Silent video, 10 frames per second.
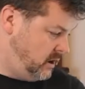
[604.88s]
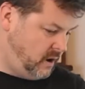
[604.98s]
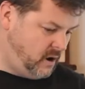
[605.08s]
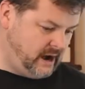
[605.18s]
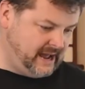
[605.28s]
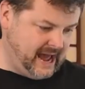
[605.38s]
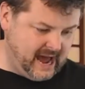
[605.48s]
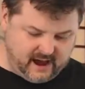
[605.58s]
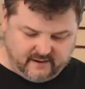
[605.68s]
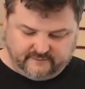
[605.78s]
I
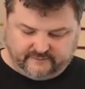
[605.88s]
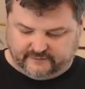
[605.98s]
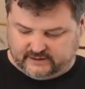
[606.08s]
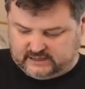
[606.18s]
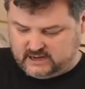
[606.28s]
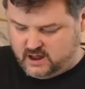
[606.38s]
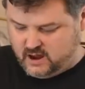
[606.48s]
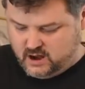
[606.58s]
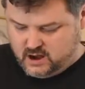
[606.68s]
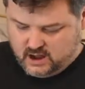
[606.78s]
have
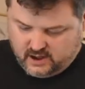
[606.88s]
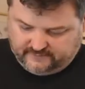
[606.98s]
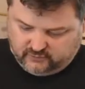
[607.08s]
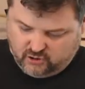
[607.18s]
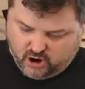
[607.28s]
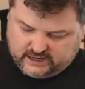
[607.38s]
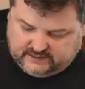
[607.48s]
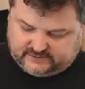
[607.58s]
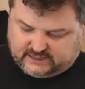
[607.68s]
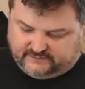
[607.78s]
a
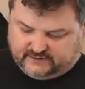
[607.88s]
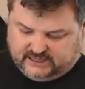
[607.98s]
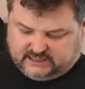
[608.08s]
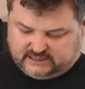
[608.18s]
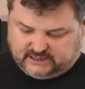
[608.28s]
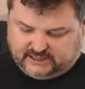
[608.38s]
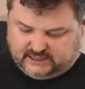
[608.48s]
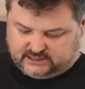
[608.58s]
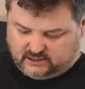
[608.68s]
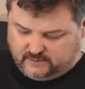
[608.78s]
variety of stuff, and these are the
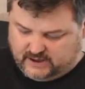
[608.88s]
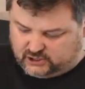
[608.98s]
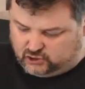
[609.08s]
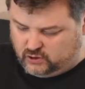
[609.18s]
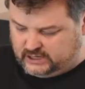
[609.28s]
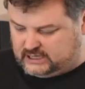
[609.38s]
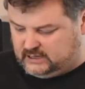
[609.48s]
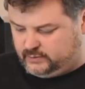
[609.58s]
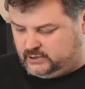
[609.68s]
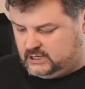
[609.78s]
things that I make sure I
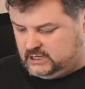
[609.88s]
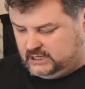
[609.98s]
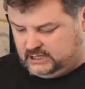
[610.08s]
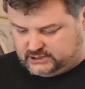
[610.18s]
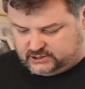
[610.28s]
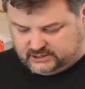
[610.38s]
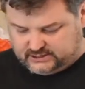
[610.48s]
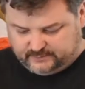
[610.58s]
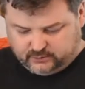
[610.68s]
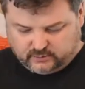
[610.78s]
keep inside
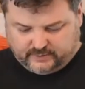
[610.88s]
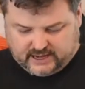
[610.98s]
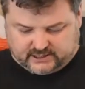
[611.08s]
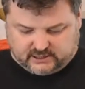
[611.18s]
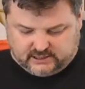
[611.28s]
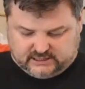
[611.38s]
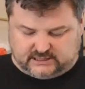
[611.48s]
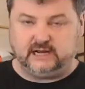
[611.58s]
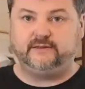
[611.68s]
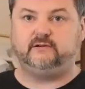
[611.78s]
Ziploc bags. So
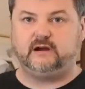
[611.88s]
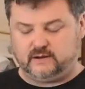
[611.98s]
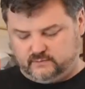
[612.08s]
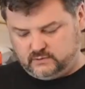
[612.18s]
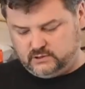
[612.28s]
here's another